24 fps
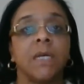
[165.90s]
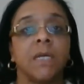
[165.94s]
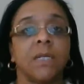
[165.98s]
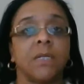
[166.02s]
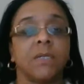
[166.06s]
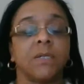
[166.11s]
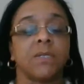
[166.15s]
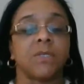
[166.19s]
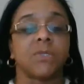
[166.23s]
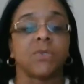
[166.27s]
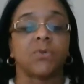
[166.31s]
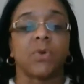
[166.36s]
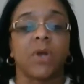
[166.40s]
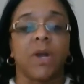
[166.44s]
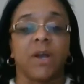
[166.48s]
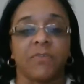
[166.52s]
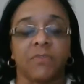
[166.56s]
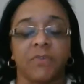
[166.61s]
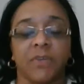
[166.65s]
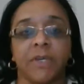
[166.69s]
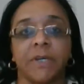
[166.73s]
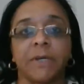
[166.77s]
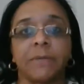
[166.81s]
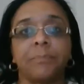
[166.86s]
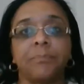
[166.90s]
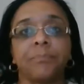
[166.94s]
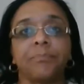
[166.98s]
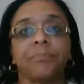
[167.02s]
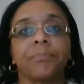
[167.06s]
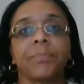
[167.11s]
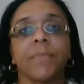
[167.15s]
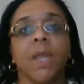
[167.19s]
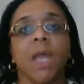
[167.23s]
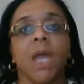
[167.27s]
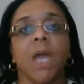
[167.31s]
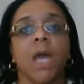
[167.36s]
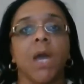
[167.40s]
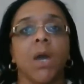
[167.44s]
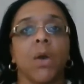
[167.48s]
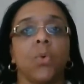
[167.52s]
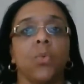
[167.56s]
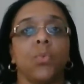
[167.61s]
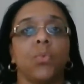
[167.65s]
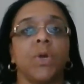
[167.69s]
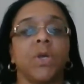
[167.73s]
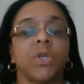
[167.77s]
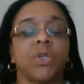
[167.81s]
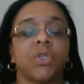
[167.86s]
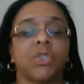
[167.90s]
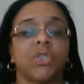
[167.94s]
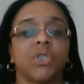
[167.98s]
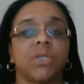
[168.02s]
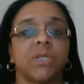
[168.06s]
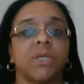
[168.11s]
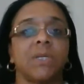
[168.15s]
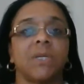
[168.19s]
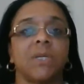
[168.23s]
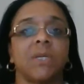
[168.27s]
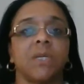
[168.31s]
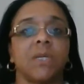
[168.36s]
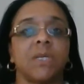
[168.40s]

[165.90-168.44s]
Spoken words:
dysgraphia, which